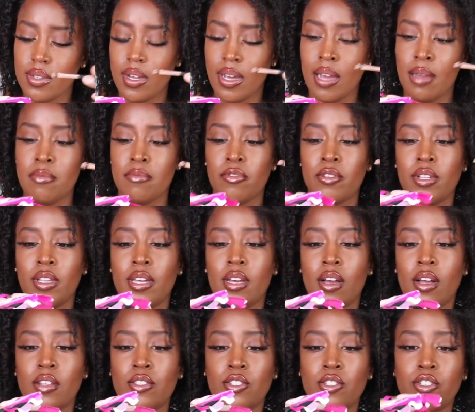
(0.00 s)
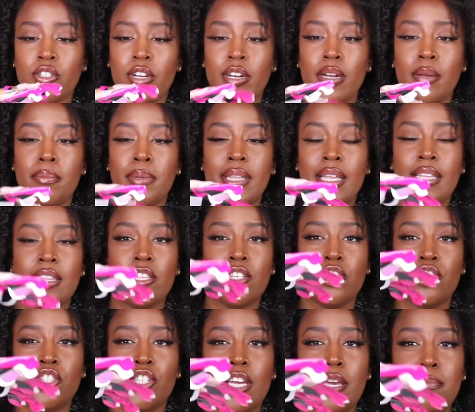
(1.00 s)
I'm really concentrating, but like the
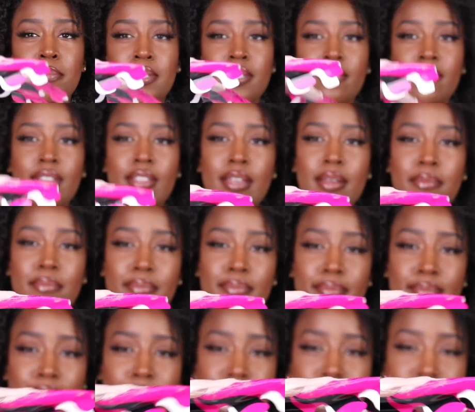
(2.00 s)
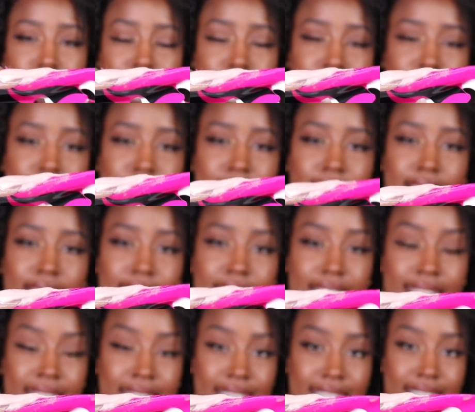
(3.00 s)
shapes of them look
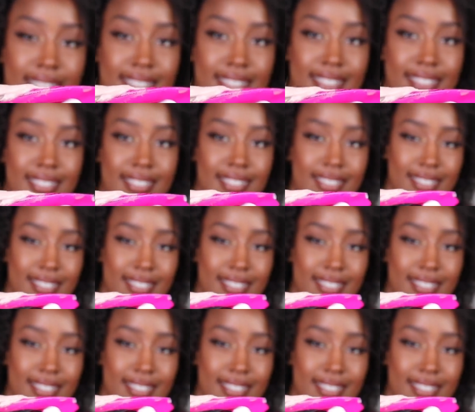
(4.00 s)
like this.